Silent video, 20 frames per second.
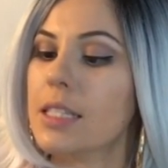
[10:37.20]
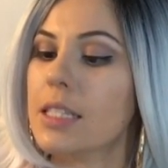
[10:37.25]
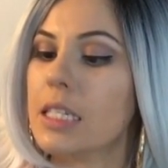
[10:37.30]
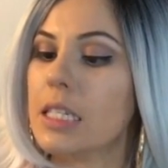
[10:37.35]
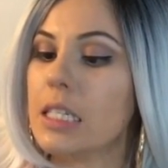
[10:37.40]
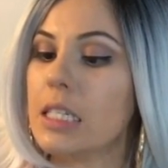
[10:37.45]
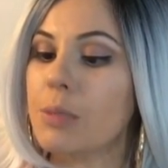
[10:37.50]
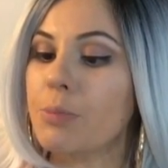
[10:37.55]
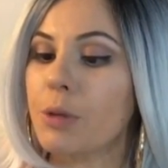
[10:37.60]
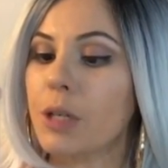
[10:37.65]

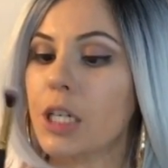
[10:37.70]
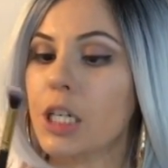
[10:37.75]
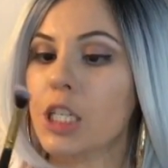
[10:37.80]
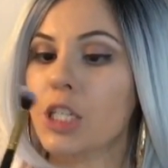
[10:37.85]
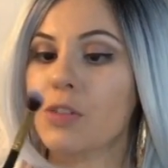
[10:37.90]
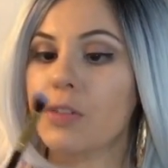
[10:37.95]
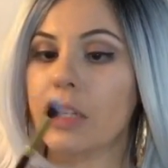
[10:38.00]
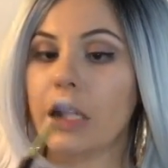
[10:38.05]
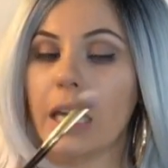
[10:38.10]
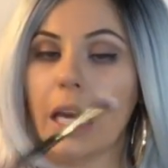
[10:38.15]
This brush
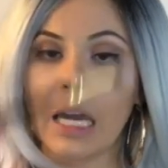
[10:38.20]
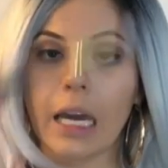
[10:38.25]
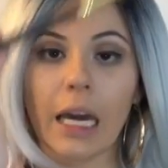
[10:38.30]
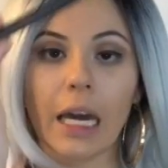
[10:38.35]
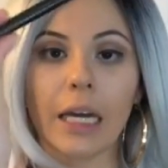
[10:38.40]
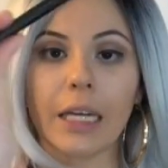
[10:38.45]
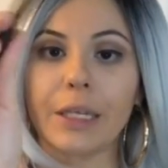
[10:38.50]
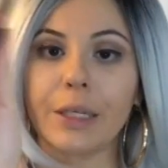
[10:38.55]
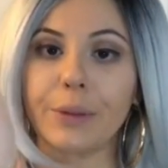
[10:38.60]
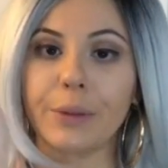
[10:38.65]
really ain't
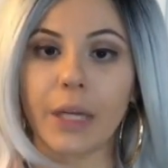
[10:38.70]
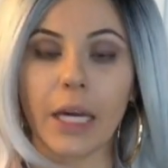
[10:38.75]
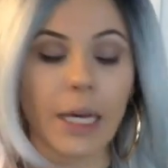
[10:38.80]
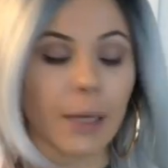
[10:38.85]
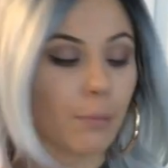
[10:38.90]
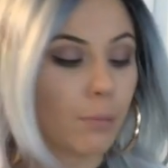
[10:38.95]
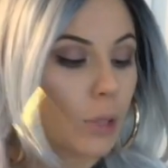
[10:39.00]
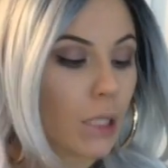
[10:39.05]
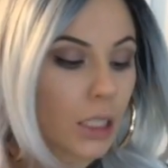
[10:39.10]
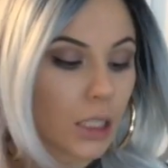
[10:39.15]
got no
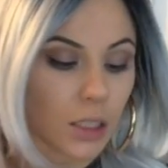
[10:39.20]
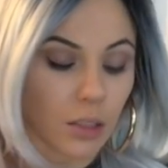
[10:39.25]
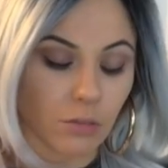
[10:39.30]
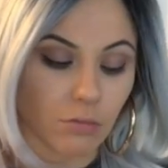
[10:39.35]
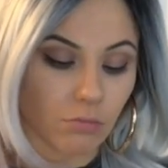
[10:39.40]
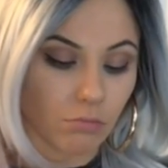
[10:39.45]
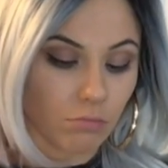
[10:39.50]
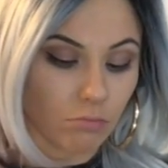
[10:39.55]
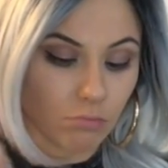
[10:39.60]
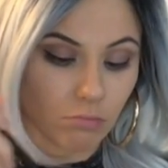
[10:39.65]
name, but
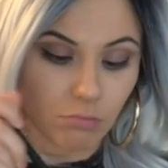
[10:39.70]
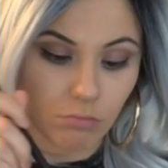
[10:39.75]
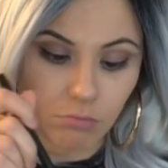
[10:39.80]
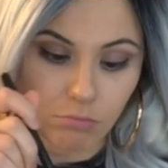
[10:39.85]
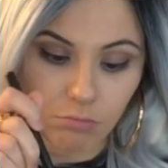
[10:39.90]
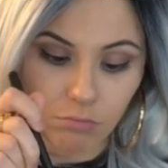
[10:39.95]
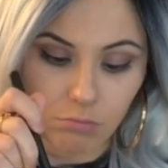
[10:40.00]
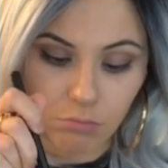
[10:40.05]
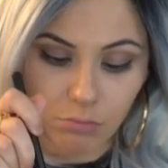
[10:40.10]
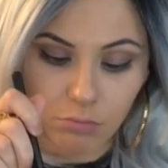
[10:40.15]

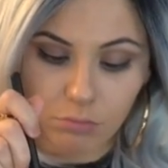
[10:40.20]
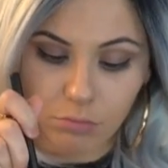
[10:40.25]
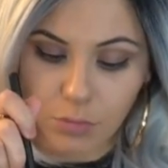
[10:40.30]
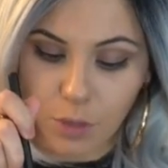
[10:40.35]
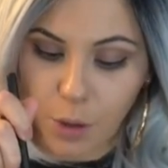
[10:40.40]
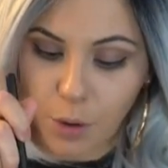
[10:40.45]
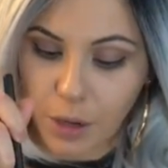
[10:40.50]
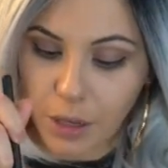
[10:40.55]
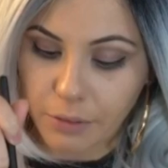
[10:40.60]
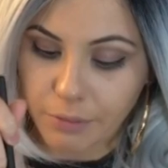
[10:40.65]

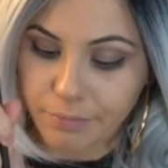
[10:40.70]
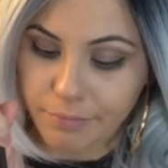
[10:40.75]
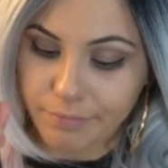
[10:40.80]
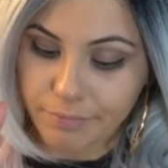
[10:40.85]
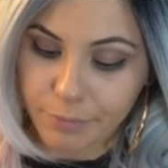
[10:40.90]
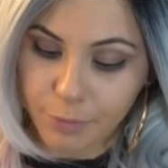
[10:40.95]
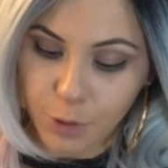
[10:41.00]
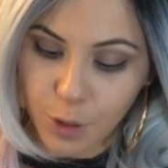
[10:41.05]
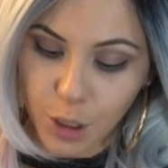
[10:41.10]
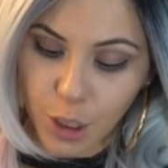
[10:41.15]
okay,
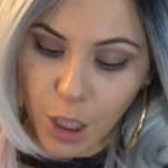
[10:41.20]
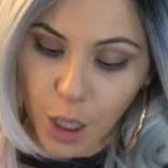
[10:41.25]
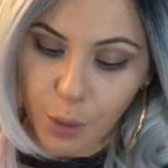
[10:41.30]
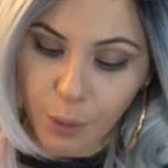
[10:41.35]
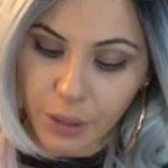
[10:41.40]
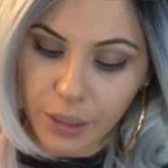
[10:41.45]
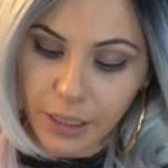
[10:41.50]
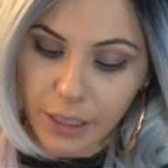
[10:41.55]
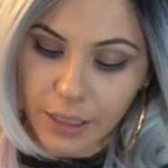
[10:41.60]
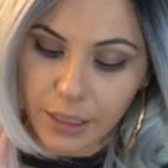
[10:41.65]
we'll go
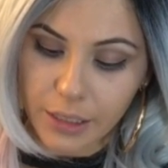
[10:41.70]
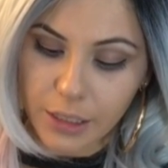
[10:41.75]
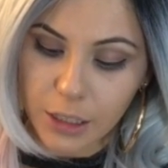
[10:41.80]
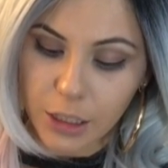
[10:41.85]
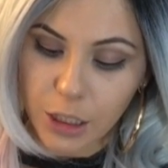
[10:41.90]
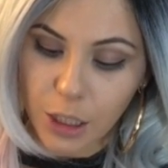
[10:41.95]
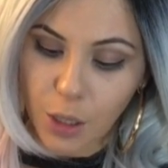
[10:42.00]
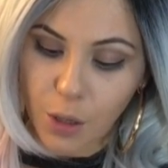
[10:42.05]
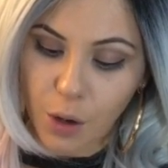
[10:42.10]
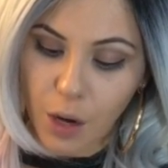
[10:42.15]
with it.
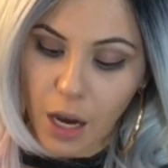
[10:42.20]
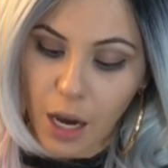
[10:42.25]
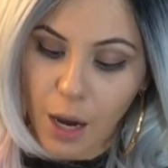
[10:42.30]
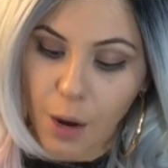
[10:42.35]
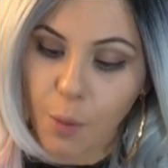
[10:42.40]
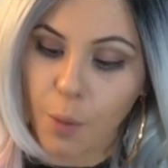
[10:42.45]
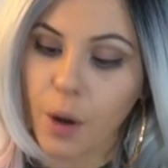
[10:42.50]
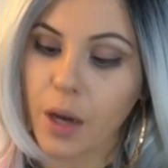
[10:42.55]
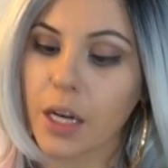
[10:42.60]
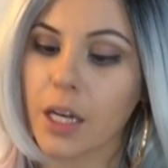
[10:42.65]
So
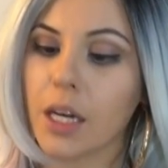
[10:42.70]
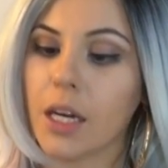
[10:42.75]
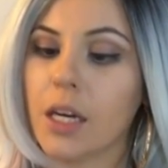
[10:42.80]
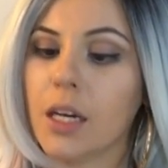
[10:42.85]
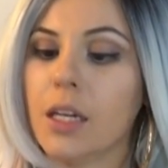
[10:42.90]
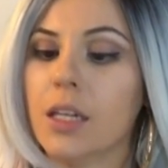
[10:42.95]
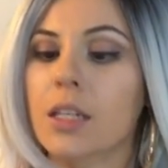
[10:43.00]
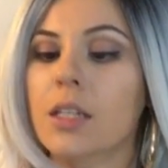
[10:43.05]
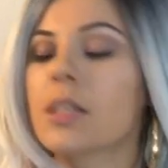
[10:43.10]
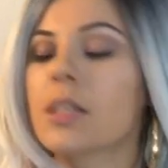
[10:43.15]
I wanna